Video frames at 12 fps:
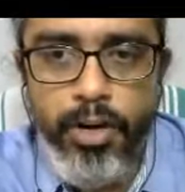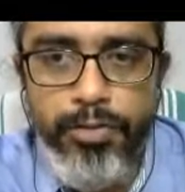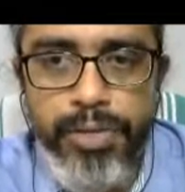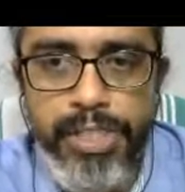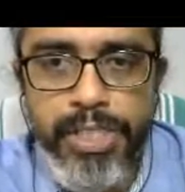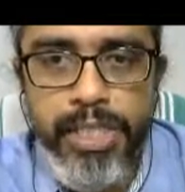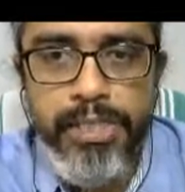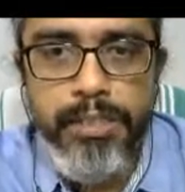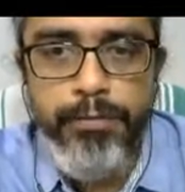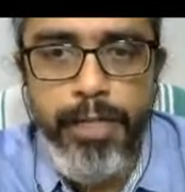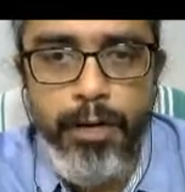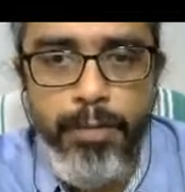features
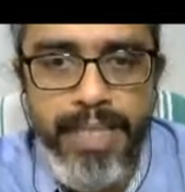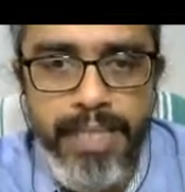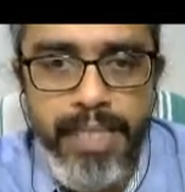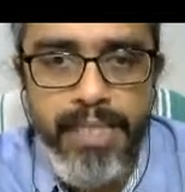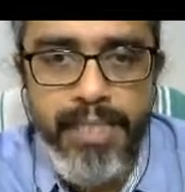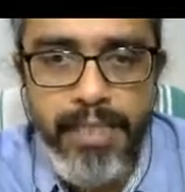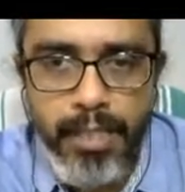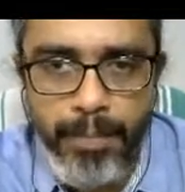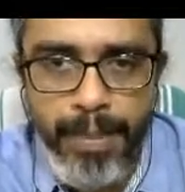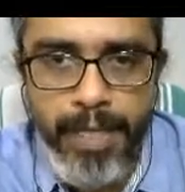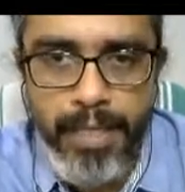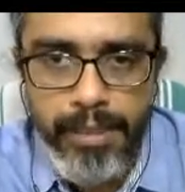we have measured:
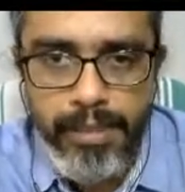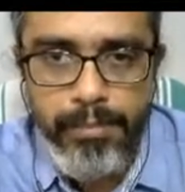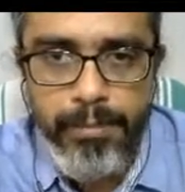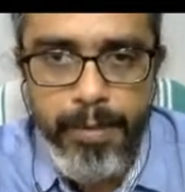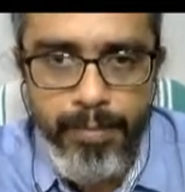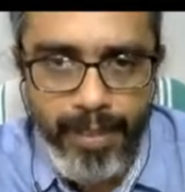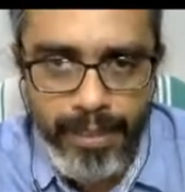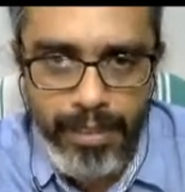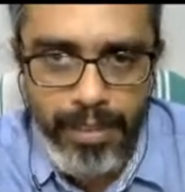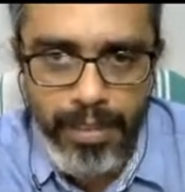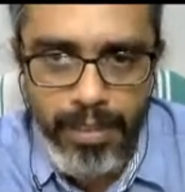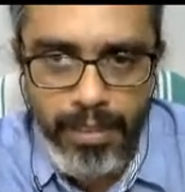sepal length, petal
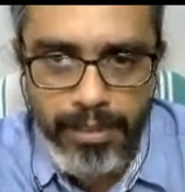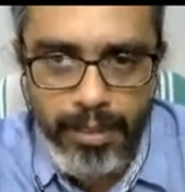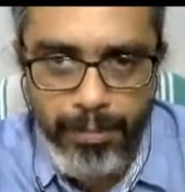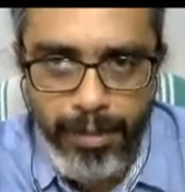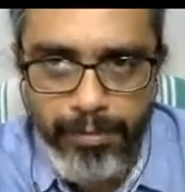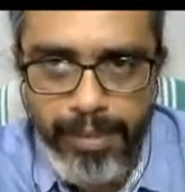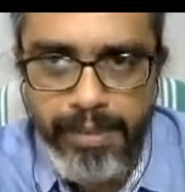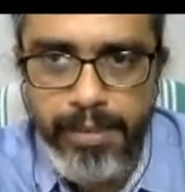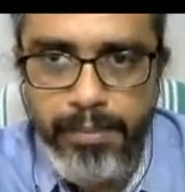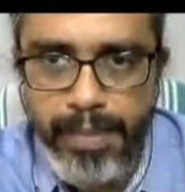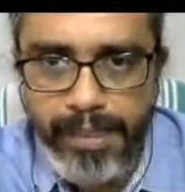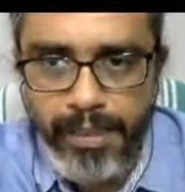sepal width,
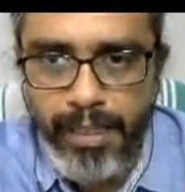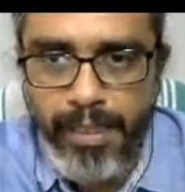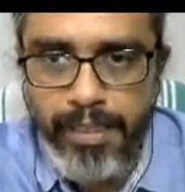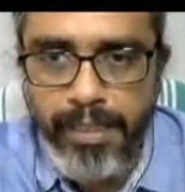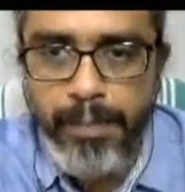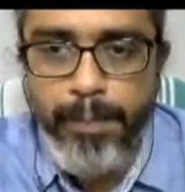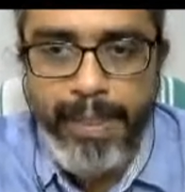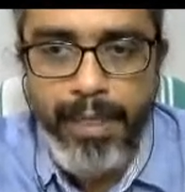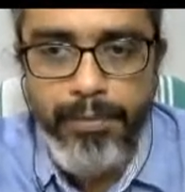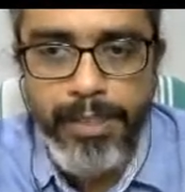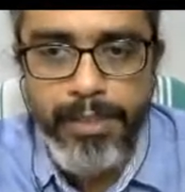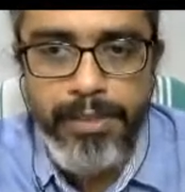petal length, and petal width.